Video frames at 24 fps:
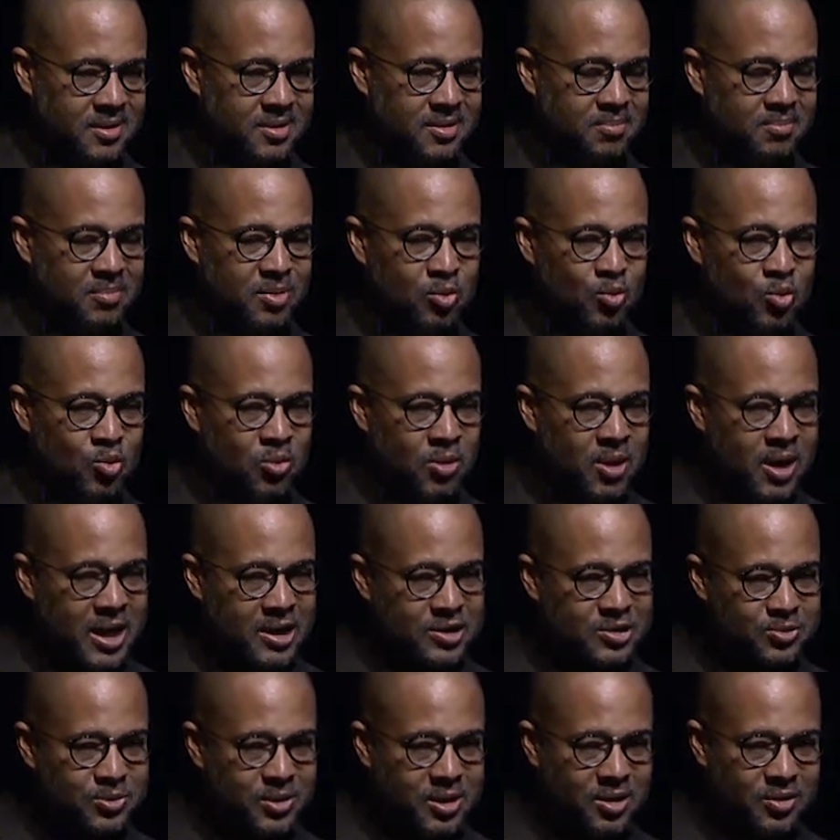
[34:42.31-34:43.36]
But
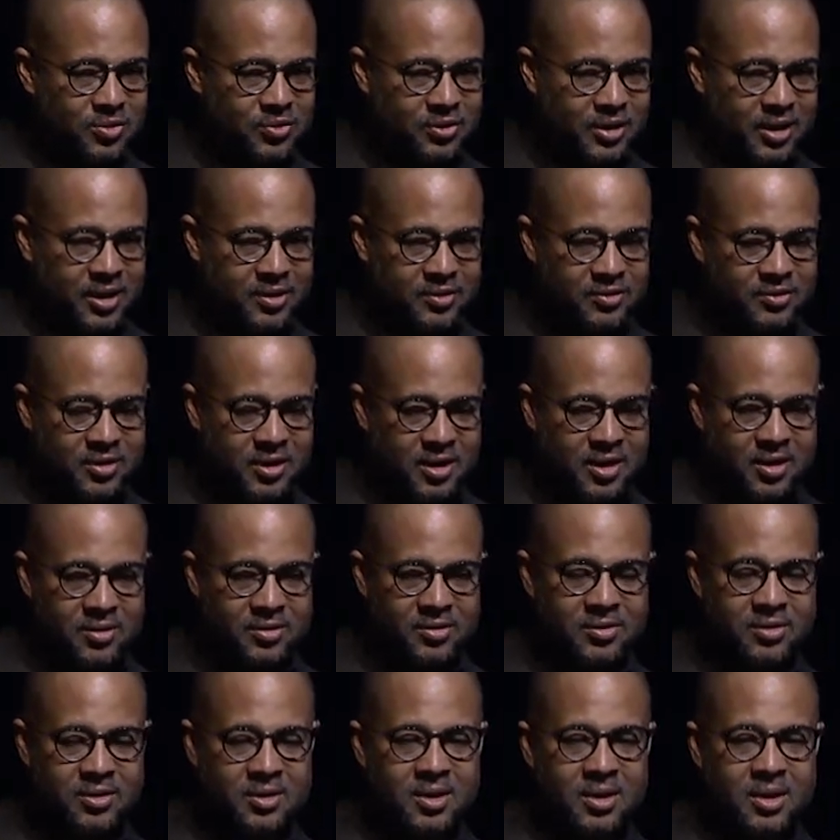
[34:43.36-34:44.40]
watch what Hosea
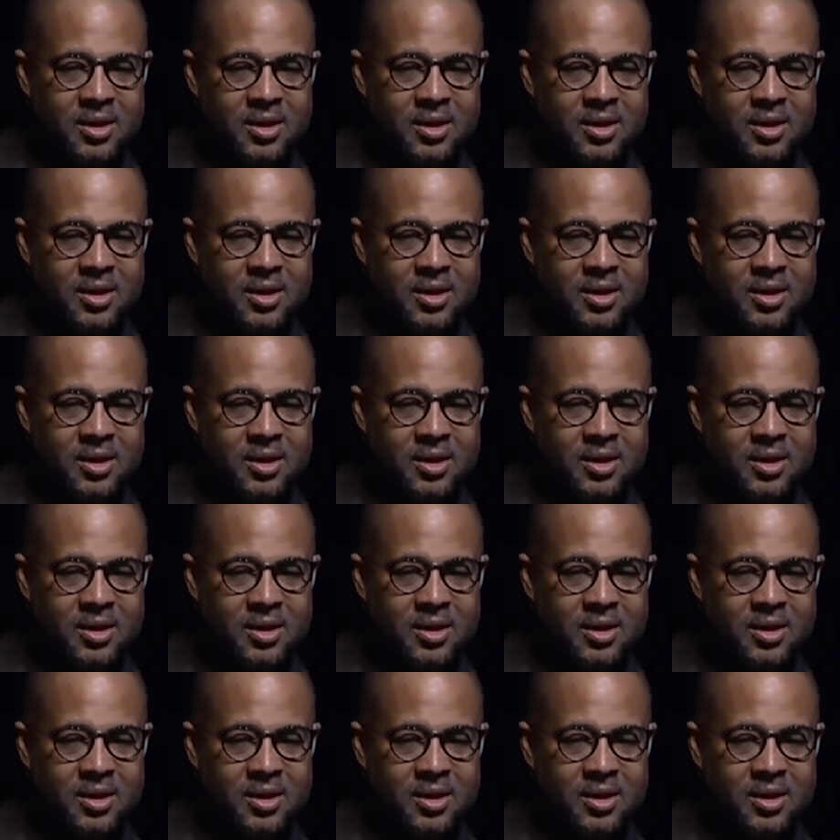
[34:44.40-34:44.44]
says.